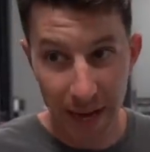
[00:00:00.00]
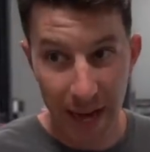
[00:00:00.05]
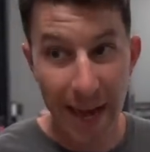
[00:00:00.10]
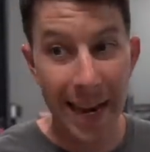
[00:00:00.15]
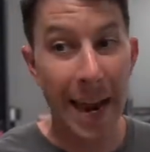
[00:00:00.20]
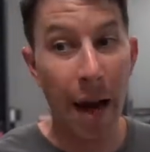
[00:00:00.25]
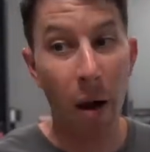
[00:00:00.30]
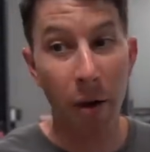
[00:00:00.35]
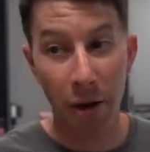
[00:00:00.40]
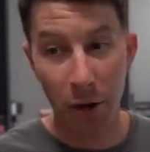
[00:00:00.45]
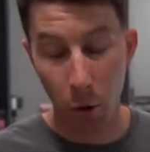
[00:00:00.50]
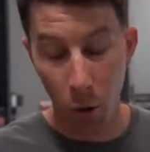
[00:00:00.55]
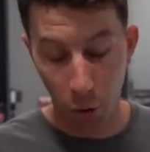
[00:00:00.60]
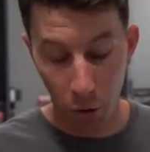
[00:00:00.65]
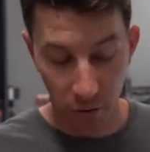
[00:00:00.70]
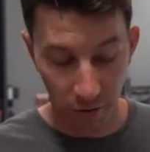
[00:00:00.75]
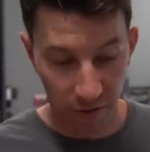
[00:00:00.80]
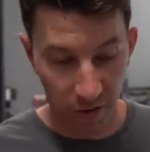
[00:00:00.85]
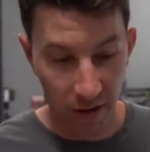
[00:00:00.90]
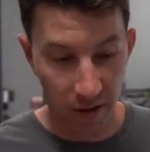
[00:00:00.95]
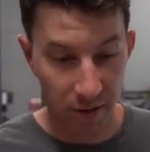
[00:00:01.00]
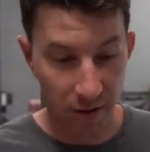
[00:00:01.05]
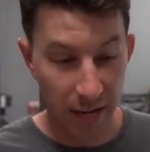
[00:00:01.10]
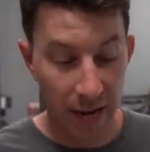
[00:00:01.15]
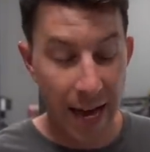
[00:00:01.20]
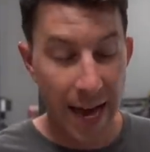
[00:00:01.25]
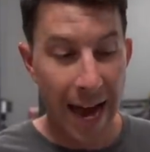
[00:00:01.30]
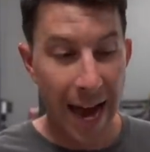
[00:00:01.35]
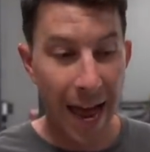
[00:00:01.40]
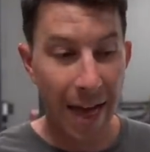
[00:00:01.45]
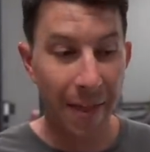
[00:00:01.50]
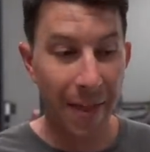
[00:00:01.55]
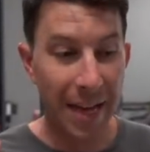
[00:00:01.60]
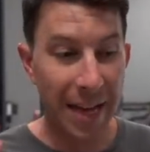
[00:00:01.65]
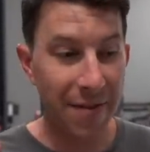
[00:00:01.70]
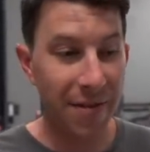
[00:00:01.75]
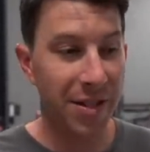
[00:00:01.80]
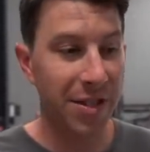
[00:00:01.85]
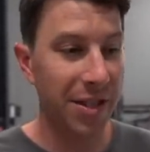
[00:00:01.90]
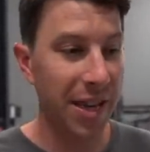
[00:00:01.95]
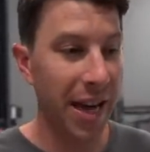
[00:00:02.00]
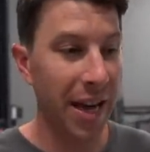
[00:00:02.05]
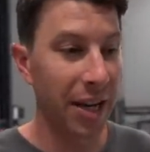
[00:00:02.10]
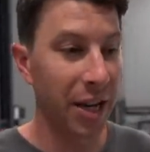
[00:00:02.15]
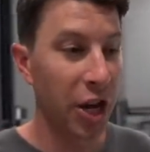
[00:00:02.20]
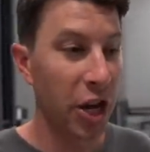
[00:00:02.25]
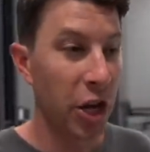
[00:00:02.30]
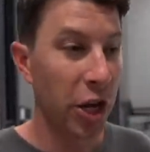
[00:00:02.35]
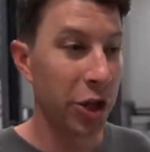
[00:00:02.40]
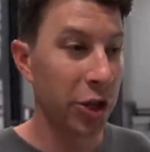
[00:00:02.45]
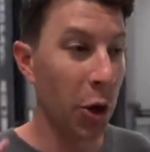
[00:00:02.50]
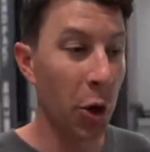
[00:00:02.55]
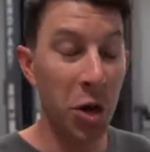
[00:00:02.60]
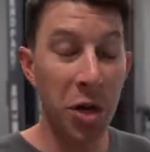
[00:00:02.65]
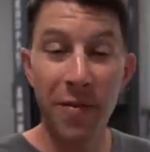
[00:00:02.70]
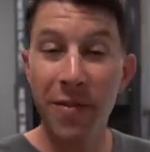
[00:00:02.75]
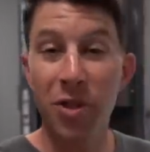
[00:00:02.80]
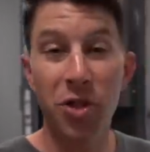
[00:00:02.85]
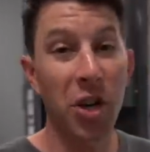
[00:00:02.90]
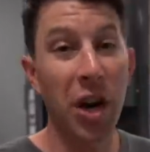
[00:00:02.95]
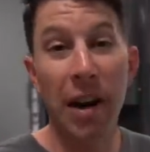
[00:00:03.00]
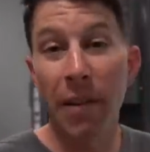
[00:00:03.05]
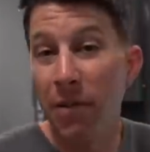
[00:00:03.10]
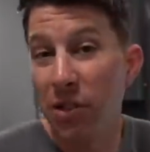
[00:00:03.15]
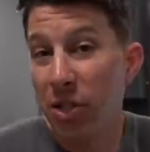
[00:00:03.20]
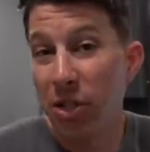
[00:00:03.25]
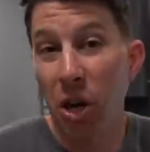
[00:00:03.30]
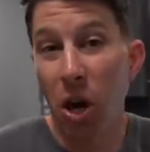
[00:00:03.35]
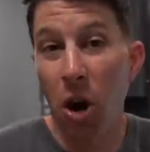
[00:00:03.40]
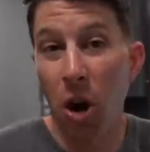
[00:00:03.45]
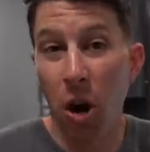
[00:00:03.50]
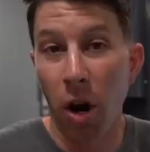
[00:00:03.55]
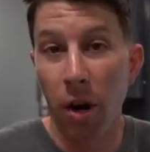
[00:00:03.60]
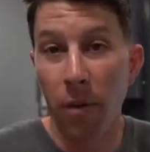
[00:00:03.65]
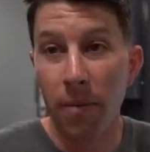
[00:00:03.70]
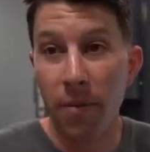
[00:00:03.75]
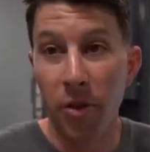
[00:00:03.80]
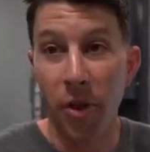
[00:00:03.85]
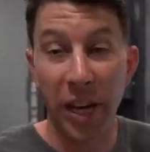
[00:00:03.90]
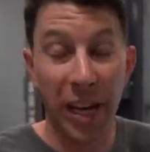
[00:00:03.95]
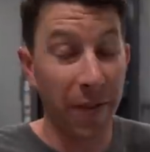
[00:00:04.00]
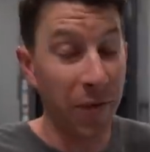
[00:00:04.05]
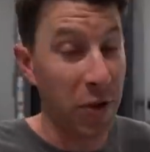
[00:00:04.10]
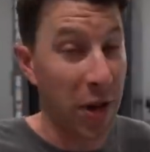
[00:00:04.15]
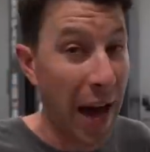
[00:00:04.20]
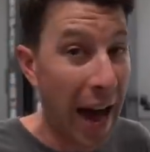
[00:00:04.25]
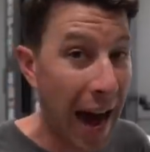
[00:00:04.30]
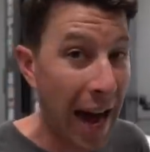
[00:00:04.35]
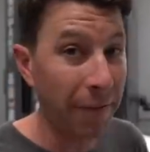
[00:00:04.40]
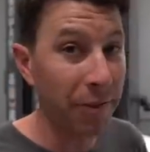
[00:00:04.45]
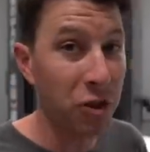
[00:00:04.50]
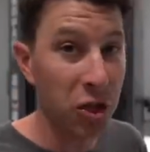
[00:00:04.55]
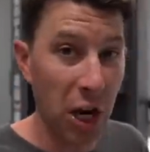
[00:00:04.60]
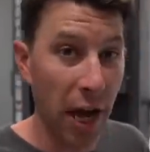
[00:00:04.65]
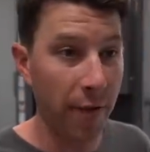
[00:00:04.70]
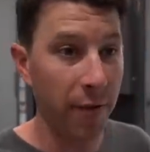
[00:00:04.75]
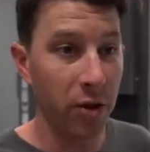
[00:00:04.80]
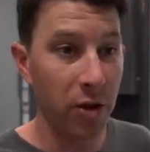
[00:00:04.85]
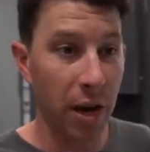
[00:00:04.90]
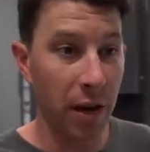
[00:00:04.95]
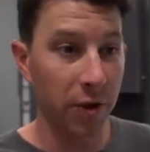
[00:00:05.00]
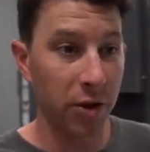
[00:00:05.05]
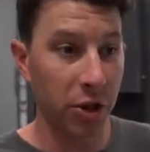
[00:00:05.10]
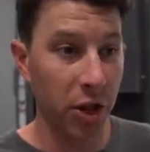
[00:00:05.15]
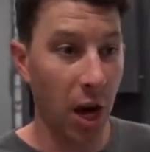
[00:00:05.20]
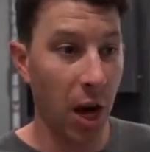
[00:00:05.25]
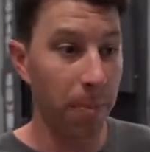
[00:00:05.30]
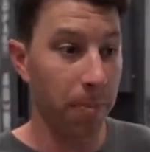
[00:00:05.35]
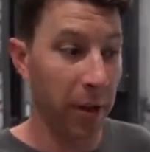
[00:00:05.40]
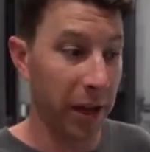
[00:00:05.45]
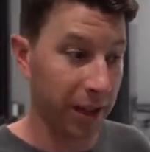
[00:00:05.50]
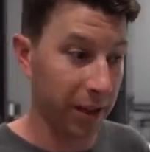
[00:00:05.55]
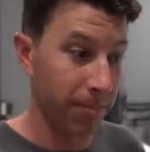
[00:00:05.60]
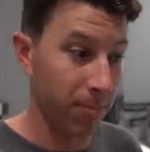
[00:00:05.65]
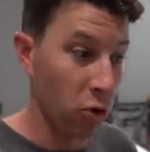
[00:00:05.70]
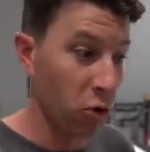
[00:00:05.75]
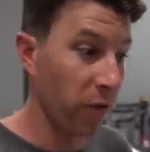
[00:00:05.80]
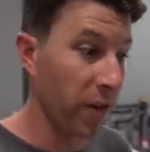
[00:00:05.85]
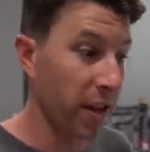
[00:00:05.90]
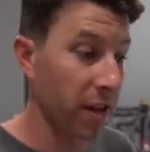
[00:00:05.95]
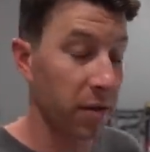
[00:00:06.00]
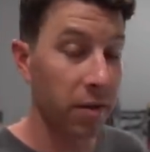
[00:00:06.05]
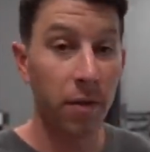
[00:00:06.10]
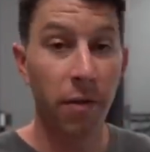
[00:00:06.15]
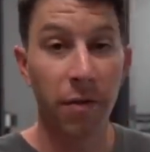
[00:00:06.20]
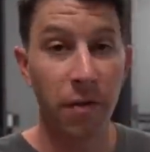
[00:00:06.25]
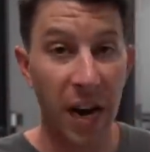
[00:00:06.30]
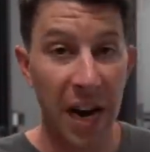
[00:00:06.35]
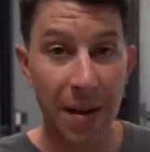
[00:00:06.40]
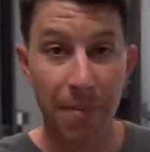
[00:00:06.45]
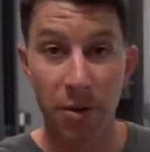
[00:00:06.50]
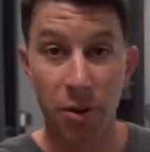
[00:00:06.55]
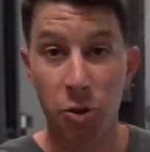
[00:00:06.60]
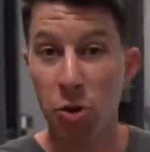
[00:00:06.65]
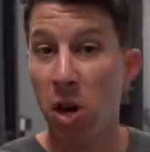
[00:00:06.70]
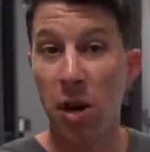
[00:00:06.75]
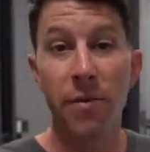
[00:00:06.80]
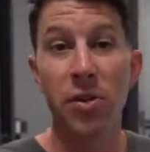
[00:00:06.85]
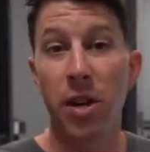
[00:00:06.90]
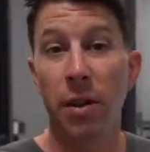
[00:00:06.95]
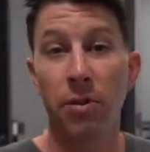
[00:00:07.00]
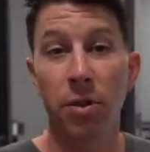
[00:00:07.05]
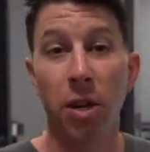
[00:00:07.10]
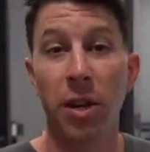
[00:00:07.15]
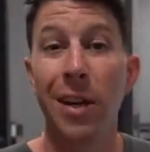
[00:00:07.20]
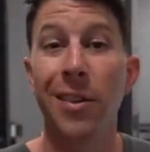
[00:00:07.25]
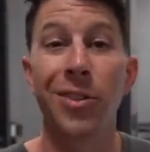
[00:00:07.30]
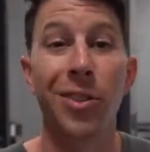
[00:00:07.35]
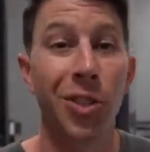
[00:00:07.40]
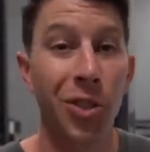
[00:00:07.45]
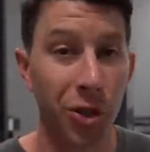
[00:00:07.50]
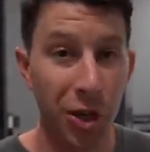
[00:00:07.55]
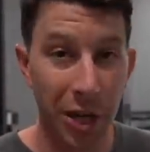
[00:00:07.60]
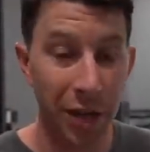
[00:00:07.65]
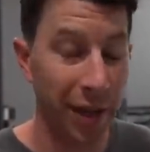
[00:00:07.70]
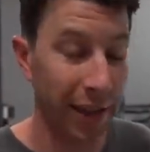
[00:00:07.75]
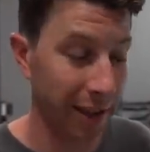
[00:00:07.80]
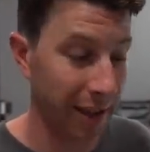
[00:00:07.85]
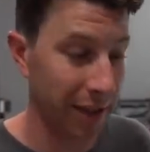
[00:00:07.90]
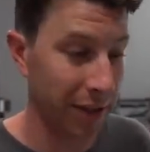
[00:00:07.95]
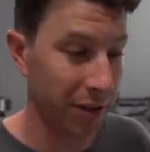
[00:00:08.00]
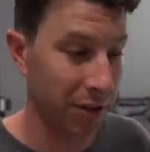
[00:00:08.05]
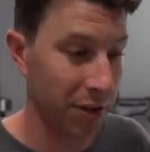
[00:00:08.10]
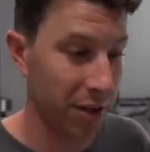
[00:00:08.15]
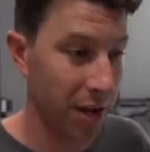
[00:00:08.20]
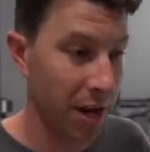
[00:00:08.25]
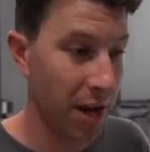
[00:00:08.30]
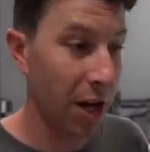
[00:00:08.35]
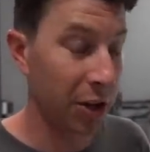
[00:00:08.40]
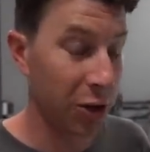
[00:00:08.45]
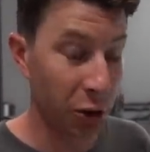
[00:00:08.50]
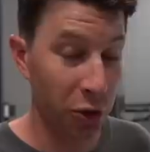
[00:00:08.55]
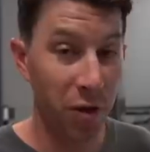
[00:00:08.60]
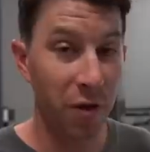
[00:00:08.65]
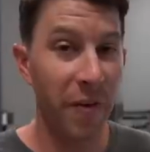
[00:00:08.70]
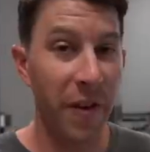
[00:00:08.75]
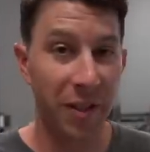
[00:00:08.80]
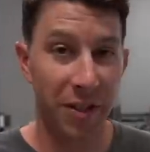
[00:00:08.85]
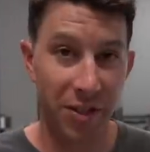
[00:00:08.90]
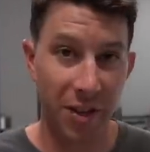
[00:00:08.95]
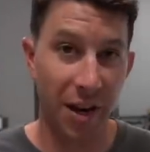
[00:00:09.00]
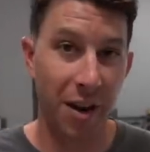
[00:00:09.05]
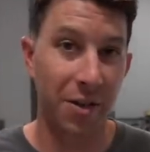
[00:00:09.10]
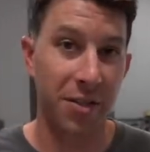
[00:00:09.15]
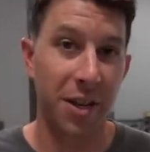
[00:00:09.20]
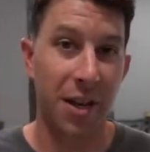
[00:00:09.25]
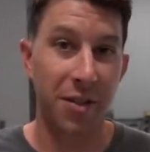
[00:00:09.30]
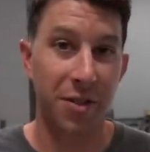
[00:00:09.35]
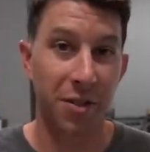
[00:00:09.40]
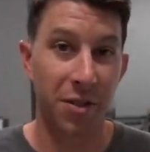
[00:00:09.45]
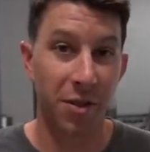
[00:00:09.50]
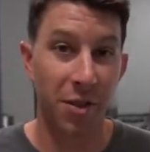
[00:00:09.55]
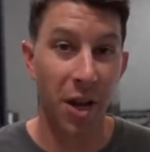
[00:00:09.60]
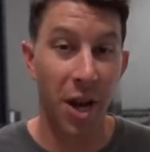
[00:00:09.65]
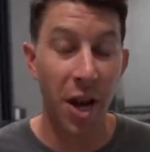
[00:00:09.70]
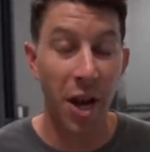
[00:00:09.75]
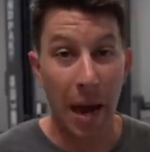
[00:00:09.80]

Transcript: And now I need to order new fronts. And they even said, don't even drive this car. I feel like if you have to drive it around the shop, like to move it, fine, but you don't even drive this car down the street like this until you fix the tire sizes.